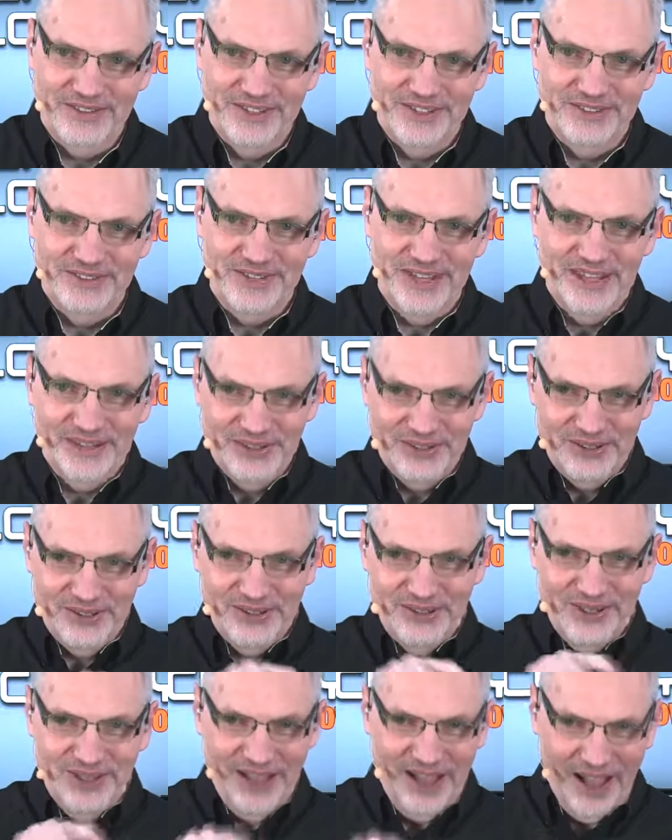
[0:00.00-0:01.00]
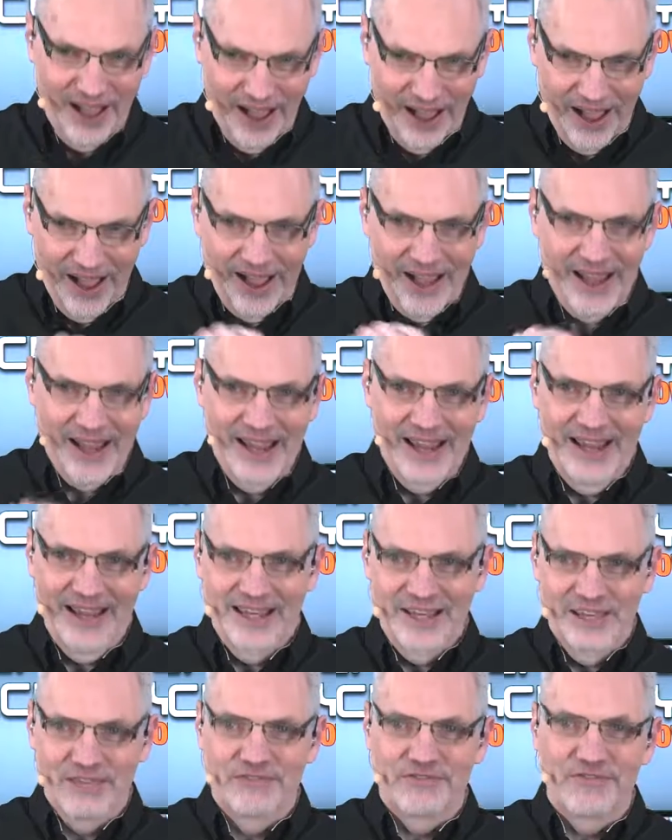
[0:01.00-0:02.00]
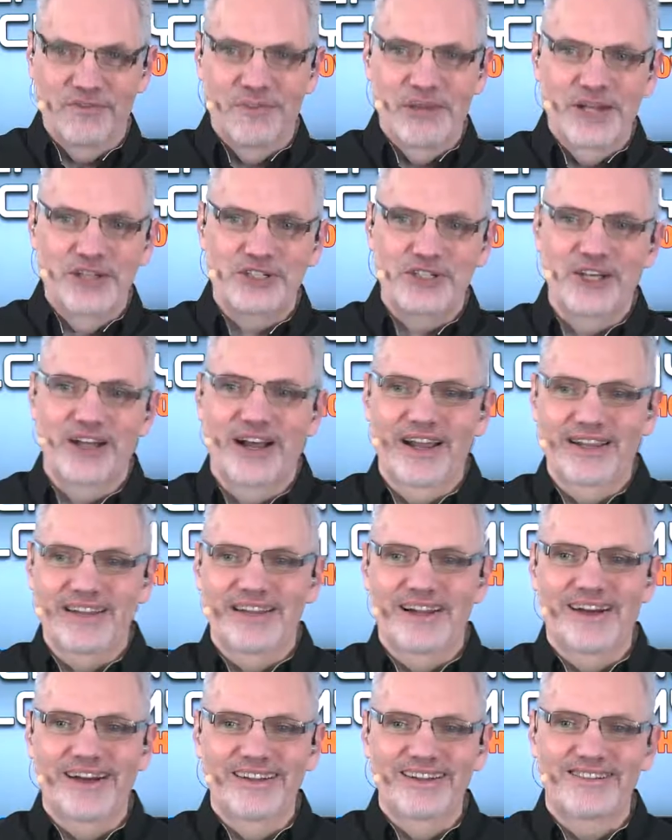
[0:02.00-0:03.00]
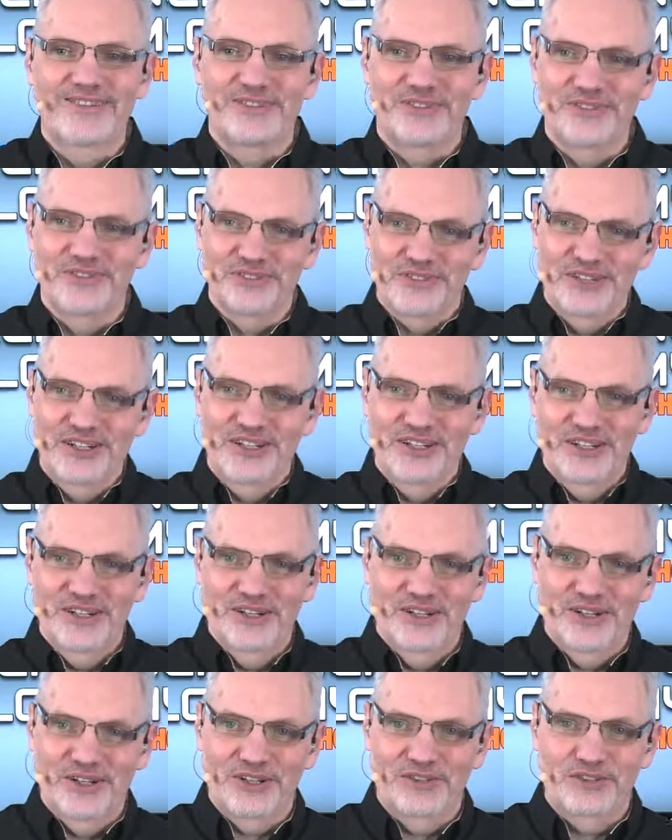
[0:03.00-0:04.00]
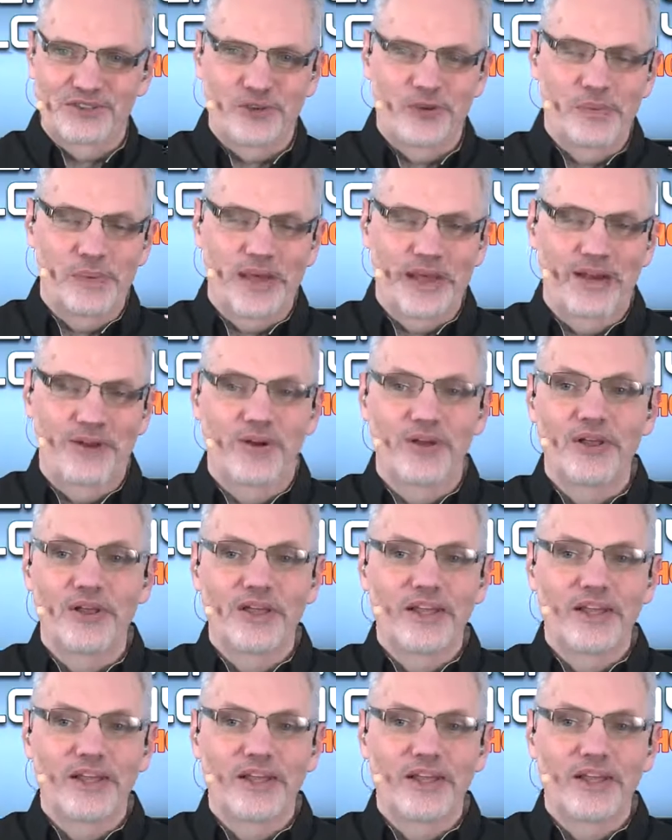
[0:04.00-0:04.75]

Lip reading: there's a little eye information icon sort of sitting in the control panel.